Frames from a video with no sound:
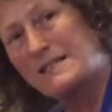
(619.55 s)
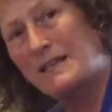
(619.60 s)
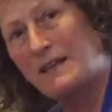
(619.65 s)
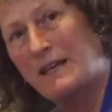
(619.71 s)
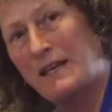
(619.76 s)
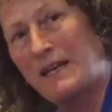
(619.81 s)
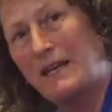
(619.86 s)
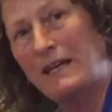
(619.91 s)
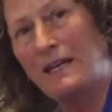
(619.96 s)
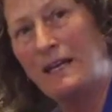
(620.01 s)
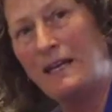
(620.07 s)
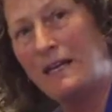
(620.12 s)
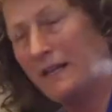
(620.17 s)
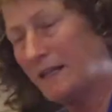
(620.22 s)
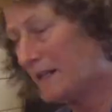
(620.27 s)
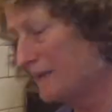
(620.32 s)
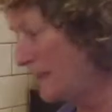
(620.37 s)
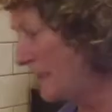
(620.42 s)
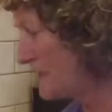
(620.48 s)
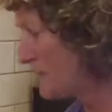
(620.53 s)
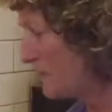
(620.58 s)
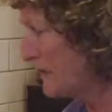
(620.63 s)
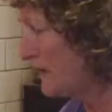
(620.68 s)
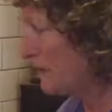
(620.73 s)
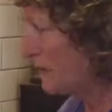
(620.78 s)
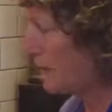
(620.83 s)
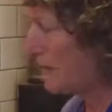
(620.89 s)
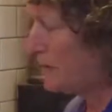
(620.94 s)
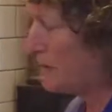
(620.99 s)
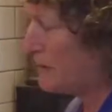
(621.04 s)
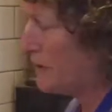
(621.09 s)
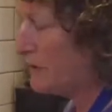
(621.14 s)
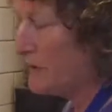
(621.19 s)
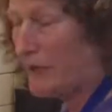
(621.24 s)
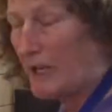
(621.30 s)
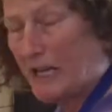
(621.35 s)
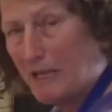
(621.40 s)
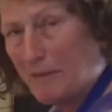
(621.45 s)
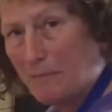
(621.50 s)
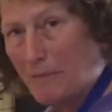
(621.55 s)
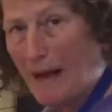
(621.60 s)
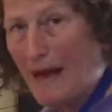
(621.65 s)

to thicken, that's when you want to turn the heat